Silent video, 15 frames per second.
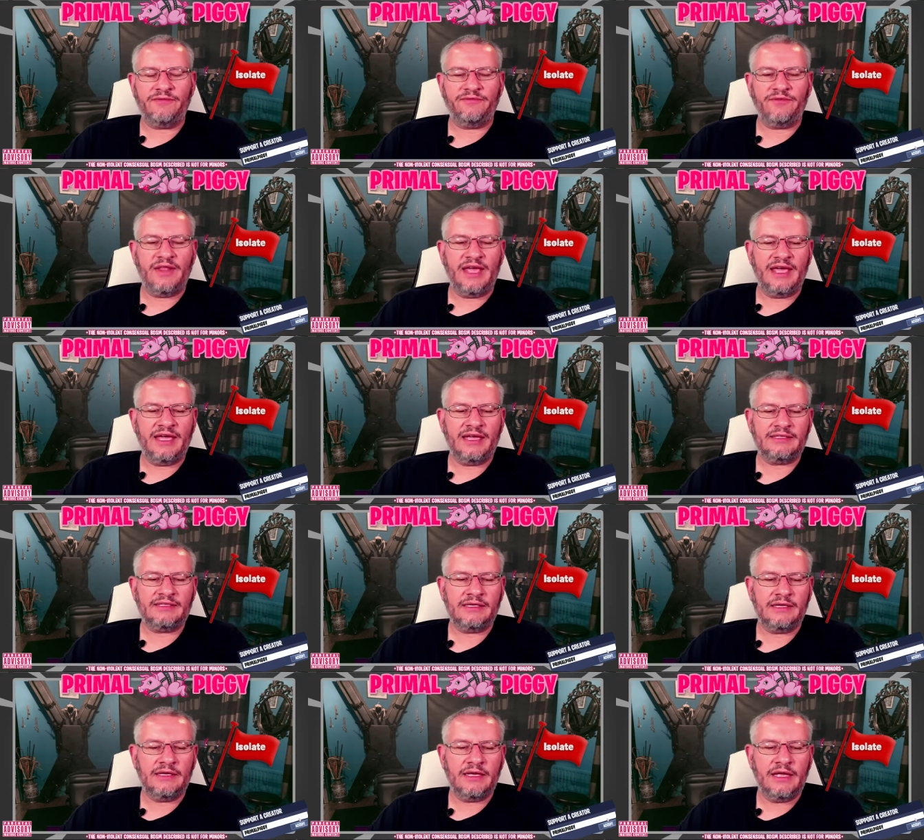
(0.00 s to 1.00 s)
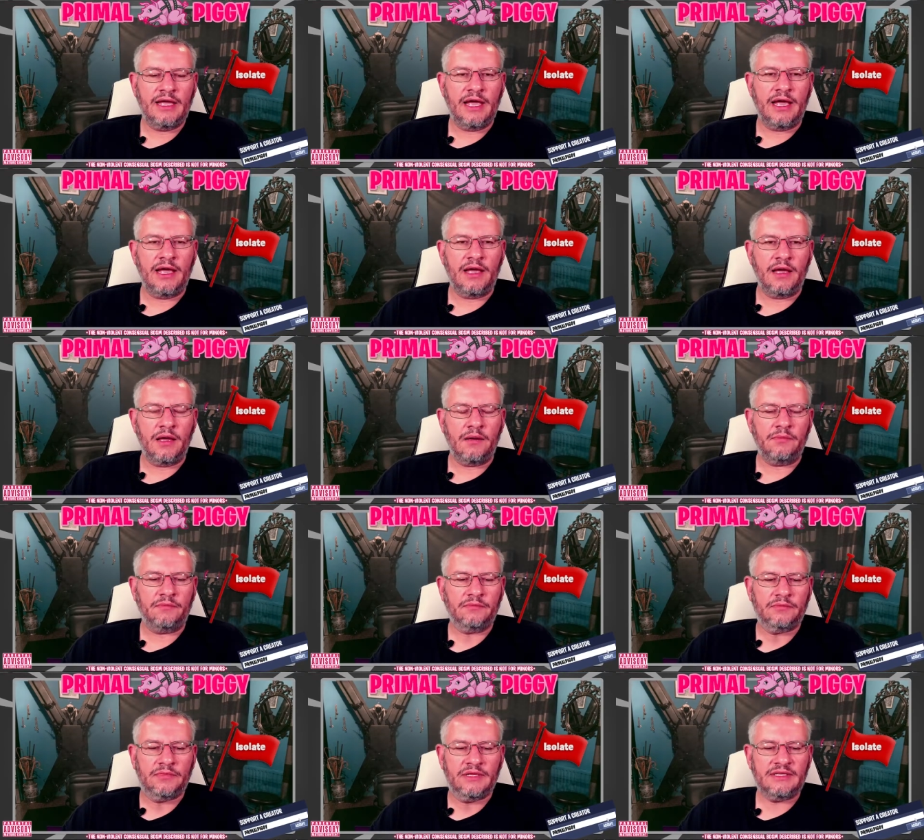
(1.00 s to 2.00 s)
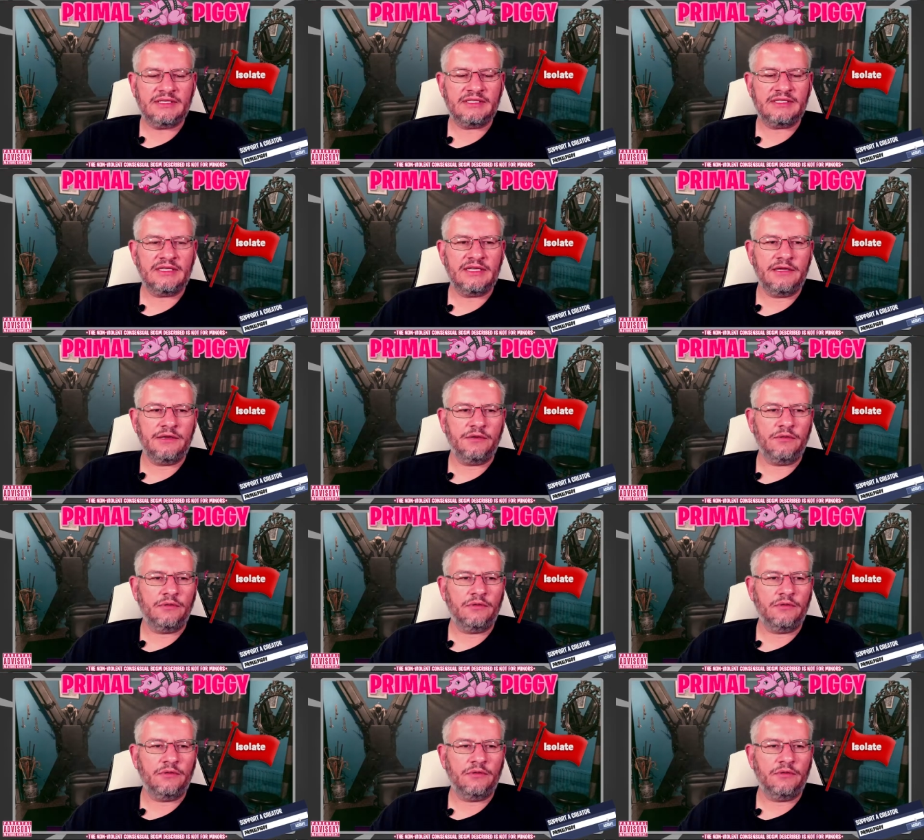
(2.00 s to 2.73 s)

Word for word: flags. Um, let's see here.